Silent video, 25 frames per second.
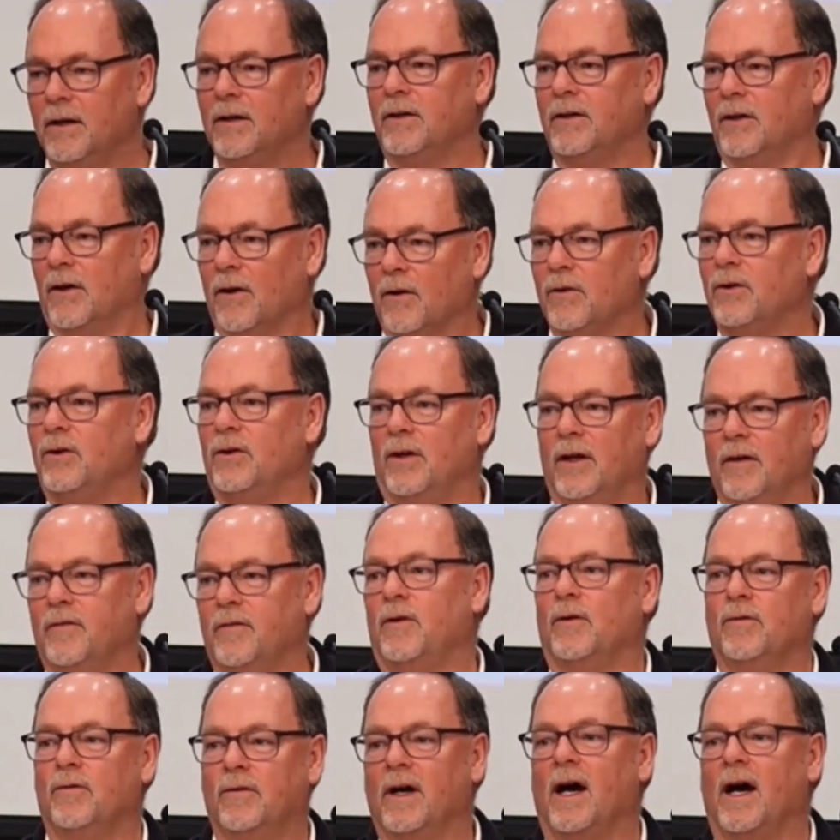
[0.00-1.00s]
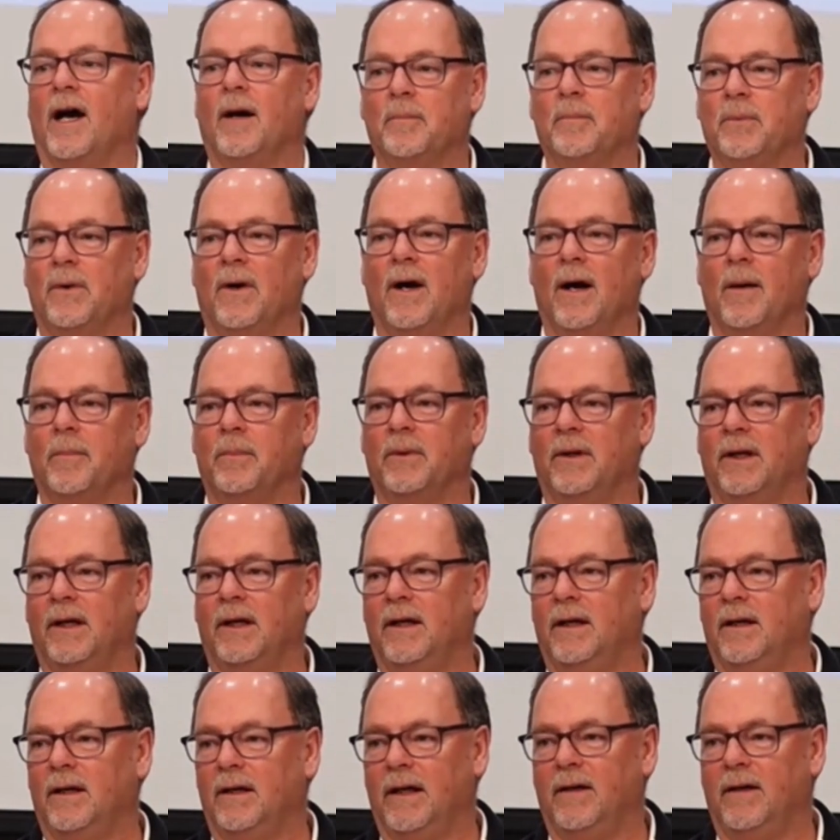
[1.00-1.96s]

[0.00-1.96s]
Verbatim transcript: you know, if you've got property,